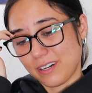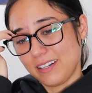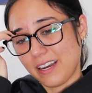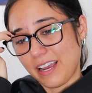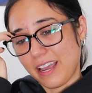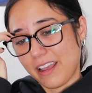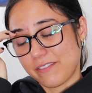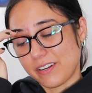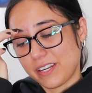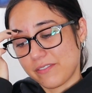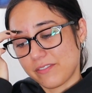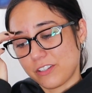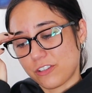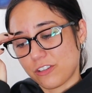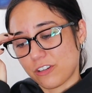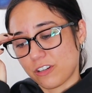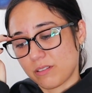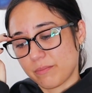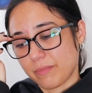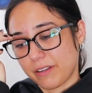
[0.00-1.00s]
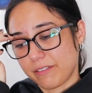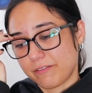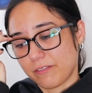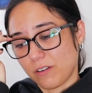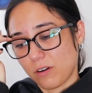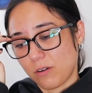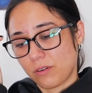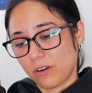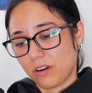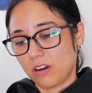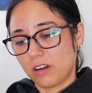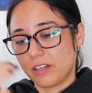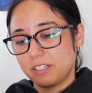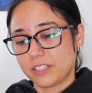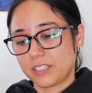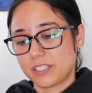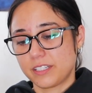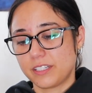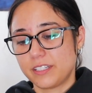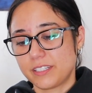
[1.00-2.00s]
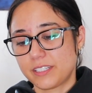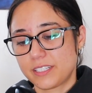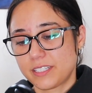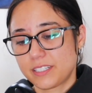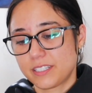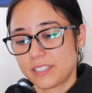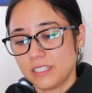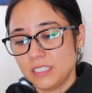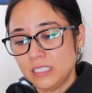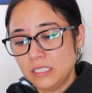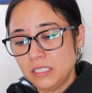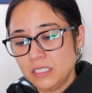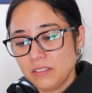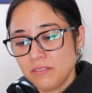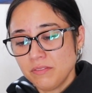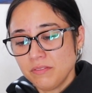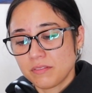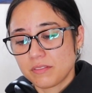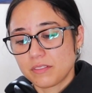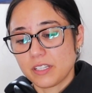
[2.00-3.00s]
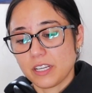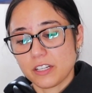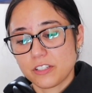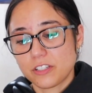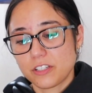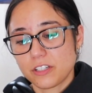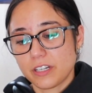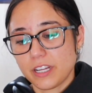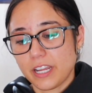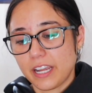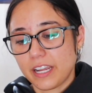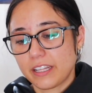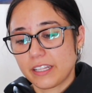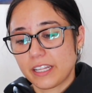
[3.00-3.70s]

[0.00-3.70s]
I haven't even turned my phone on since yesterday.